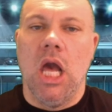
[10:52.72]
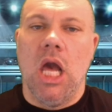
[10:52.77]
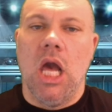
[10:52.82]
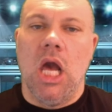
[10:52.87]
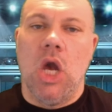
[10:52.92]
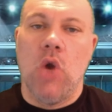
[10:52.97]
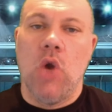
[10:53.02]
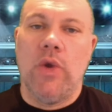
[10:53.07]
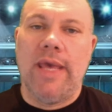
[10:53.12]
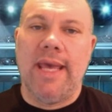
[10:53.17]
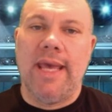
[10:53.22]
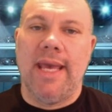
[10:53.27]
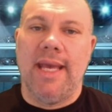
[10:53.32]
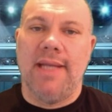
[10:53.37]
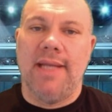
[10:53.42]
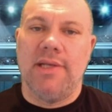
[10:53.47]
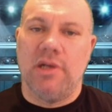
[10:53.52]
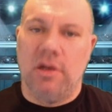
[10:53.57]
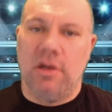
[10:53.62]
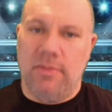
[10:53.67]

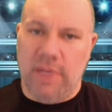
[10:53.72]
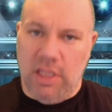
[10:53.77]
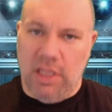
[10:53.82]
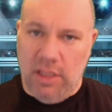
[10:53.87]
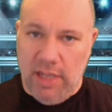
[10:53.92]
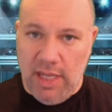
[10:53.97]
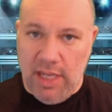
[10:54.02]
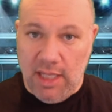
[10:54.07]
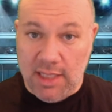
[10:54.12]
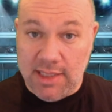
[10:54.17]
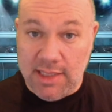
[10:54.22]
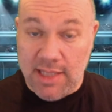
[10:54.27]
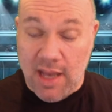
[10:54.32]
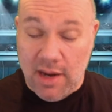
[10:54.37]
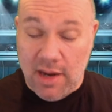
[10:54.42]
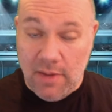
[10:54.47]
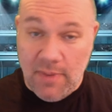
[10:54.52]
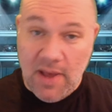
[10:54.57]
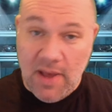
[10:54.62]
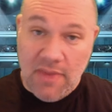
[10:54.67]
Okay, durability. Let's
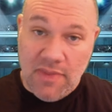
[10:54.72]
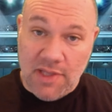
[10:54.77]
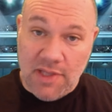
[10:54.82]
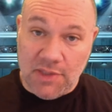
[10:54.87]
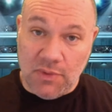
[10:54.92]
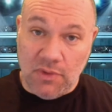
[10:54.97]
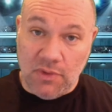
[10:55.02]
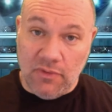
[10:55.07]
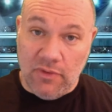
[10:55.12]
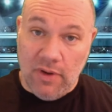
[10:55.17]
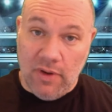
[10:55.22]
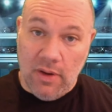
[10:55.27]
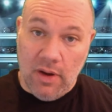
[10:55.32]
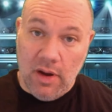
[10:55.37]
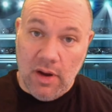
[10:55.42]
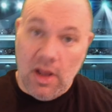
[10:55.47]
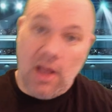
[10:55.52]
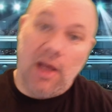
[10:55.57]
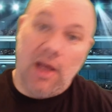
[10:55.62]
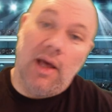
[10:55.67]
talk about this one
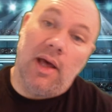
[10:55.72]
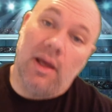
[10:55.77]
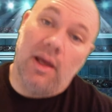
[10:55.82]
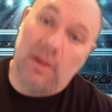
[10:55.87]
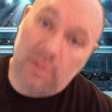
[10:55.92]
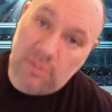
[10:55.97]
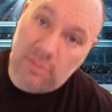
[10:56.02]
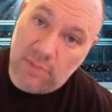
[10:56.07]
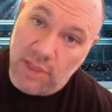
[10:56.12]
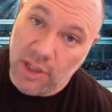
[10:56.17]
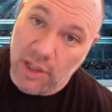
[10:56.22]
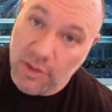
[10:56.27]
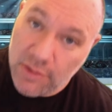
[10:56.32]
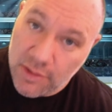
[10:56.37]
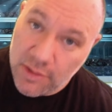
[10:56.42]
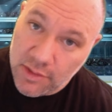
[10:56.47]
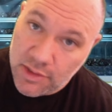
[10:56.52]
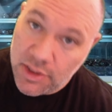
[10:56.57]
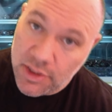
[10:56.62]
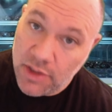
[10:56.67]
for,
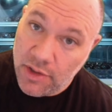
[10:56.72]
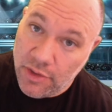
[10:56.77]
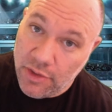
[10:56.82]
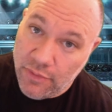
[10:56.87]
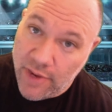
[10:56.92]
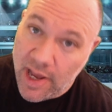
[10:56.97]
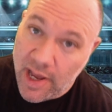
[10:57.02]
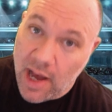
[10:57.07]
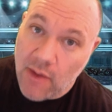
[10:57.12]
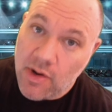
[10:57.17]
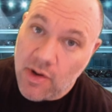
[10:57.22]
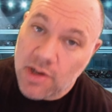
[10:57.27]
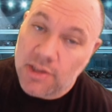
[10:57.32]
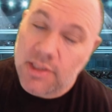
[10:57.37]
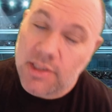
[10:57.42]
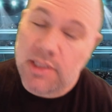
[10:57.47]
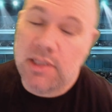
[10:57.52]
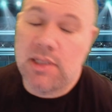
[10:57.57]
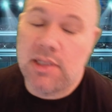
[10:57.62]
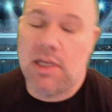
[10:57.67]
2 to 3
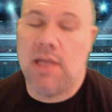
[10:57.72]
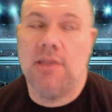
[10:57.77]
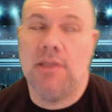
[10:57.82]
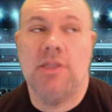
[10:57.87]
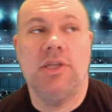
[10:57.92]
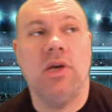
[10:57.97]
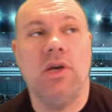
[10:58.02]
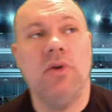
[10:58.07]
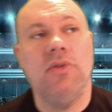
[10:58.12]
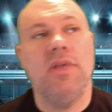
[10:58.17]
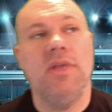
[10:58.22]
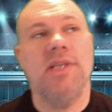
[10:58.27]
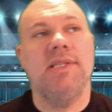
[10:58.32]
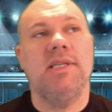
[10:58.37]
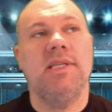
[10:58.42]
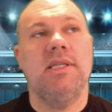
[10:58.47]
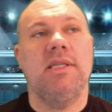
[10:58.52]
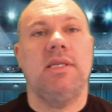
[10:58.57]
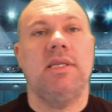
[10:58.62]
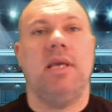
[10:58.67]
hours. So this
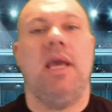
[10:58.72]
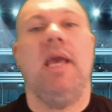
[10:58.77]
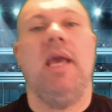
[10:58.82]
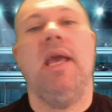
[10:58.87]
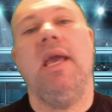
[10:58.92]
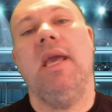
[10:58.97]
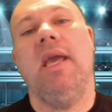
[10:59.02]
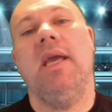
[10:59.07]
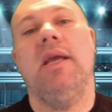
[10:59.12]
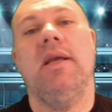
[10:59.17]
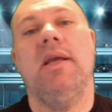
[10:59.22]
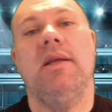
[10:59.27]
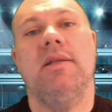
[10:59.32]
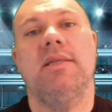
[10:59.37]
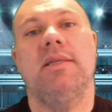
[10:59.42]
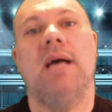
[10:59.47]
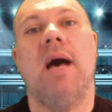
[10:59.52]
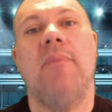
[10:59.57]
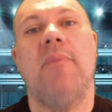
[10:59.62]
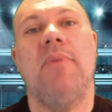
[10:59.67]
is a
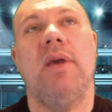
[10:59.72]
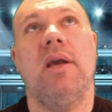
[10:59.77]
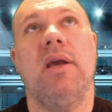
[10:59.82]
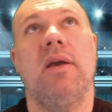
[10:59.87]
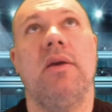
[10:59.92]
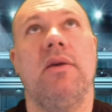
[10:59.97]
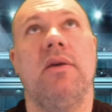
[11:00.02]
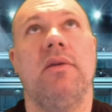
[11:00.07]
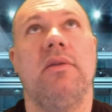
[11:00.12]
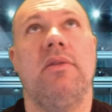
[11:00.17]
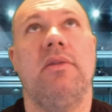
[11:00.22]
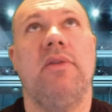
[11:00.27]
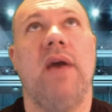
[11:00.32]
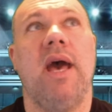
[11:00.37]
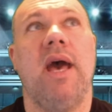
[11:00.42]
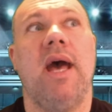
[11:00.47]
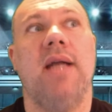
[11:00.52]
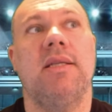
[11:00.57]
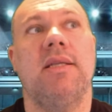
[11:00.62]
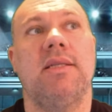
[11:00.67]
topic
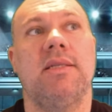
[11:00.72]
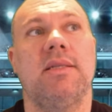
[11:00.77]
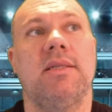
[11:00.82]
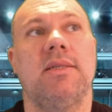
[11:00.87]
that